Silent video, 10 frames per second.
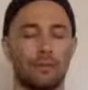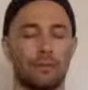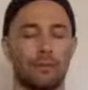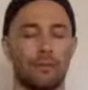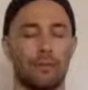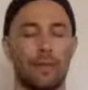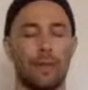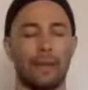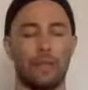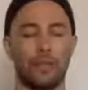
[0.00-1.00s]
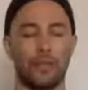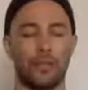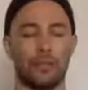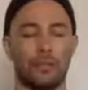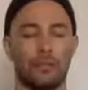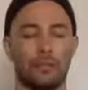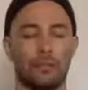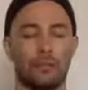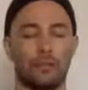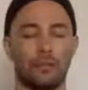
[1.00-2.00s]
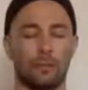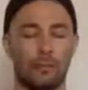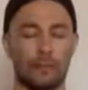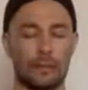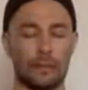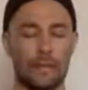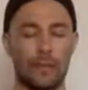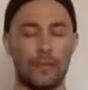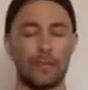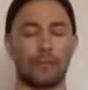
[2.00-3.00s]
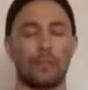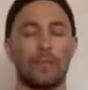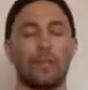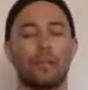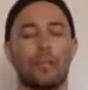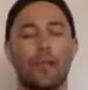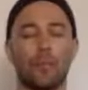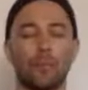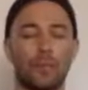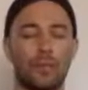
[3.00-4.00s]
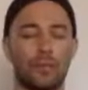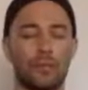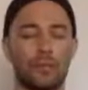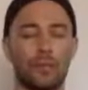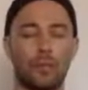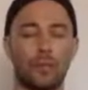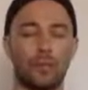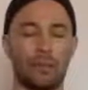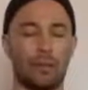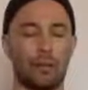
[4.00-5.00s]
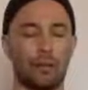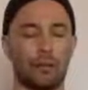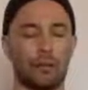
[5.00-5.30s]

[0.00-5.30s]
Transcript: of energy allows you to sit upright just a little bit taller.